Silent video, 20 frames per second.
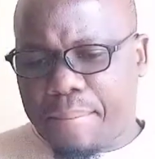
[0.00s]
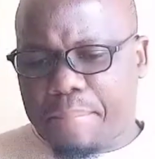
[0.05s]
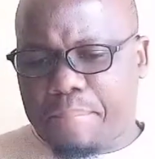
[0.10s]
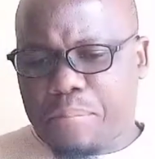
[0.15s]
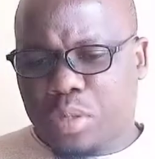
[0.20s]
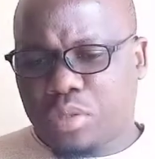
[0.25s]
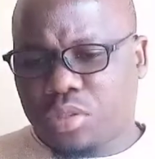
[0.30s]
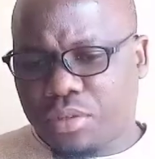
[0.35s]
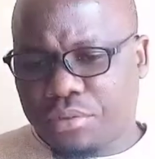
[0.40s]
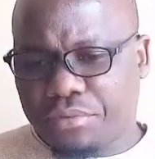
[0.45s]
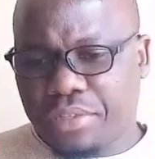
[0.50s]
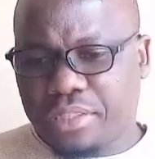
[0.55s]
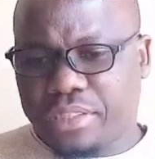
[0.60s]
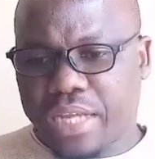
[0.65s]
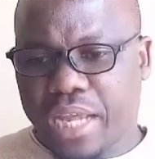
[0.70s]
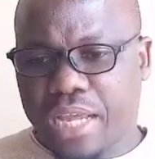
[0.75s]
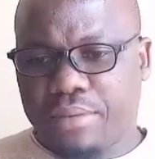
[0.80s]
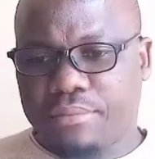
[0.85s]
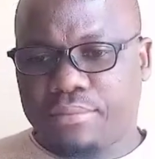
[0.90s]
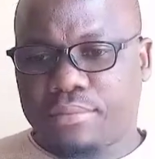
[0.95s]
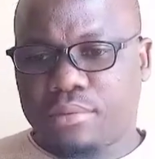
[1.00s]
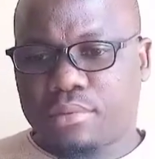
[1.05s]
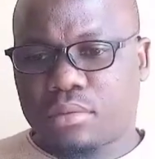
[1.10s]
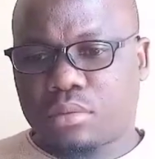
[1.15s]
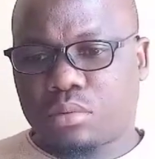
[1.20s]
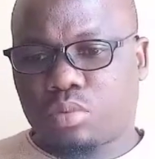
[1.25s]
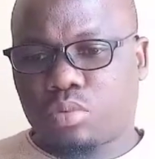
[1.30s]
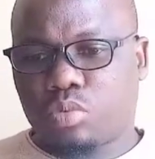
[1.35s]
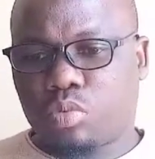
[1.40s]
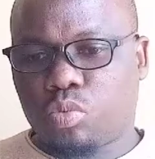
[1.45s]
Most of the
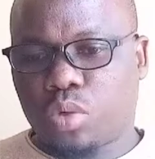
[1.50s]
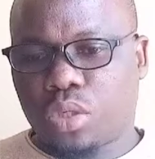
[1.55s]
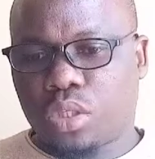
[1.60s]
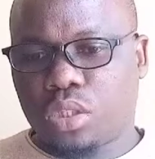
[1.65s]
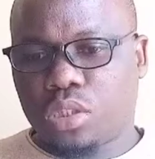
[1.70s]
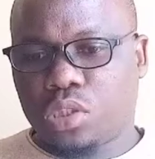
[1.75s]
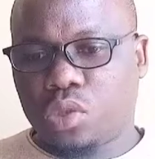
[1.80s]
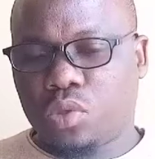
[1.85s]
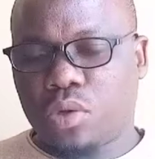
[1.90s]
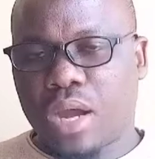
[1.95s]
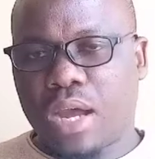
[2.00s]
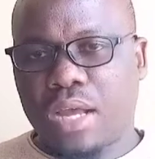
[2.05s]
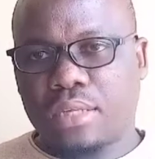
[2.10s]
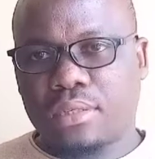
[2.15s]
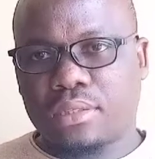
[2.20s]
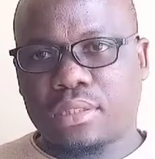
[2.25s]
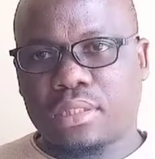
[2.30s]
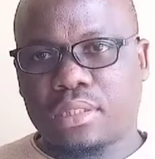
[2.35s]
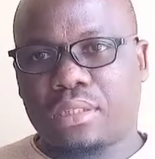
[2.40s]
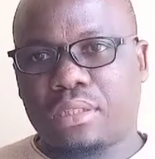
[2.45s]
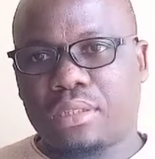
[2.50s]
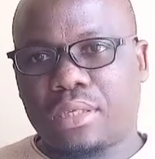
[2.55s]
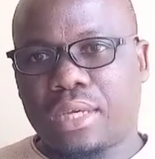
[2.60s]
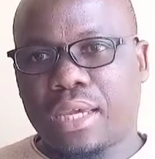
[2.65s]
times when you ask